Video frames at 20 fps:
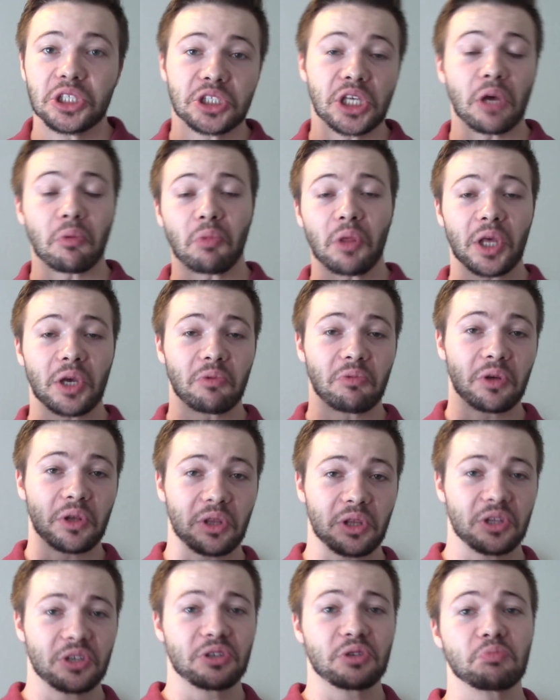something
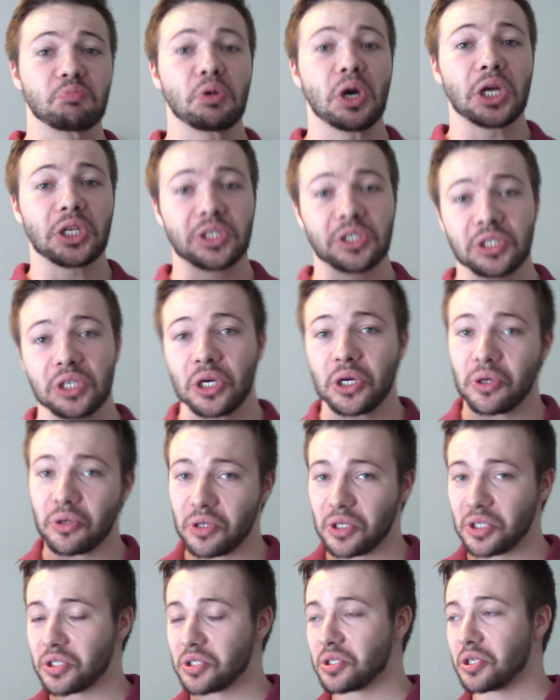with smut and all
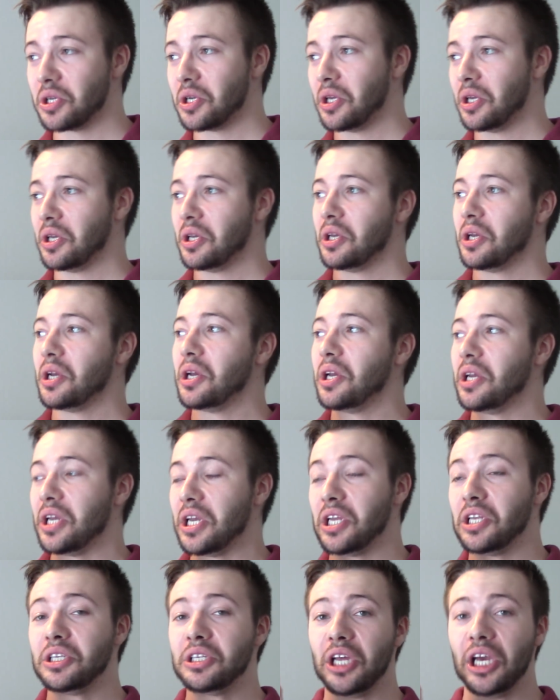this
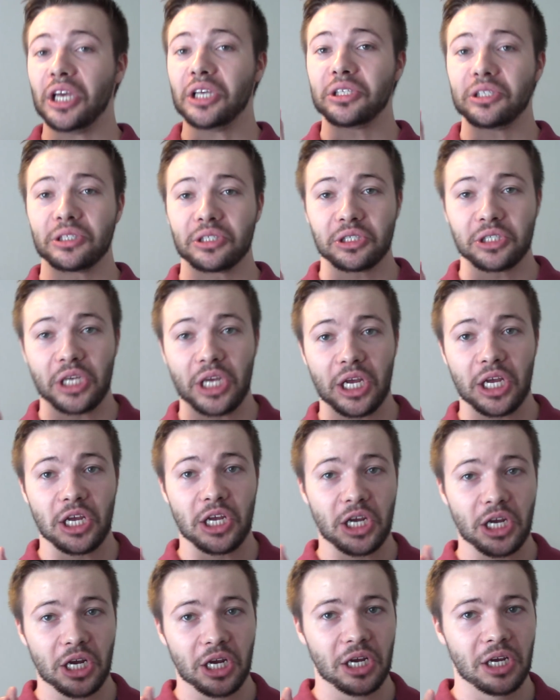
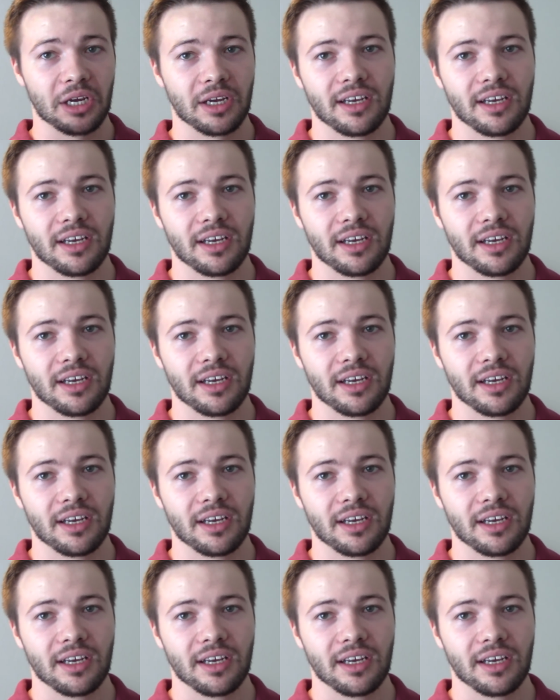indecency,